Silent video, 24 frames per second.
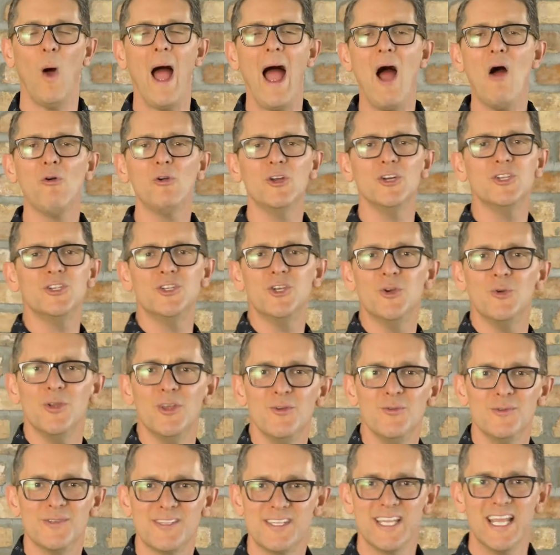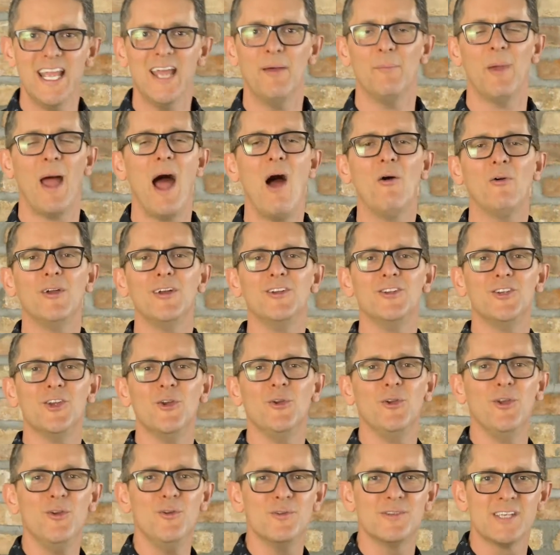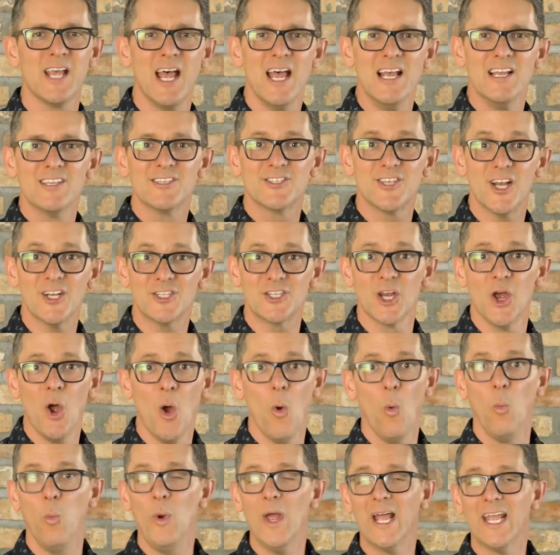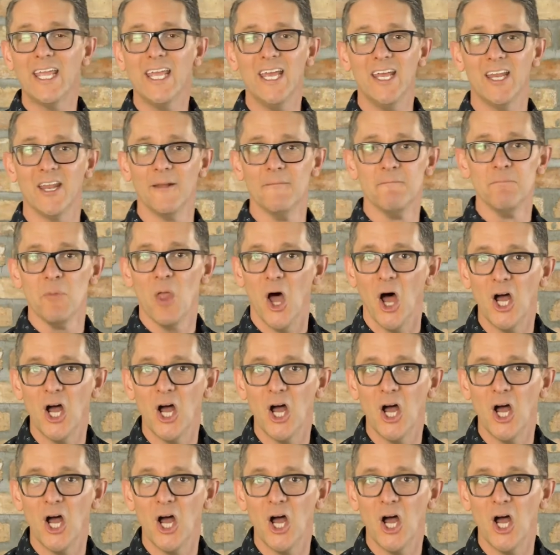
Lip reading: How could you use them? How could you use such wicked,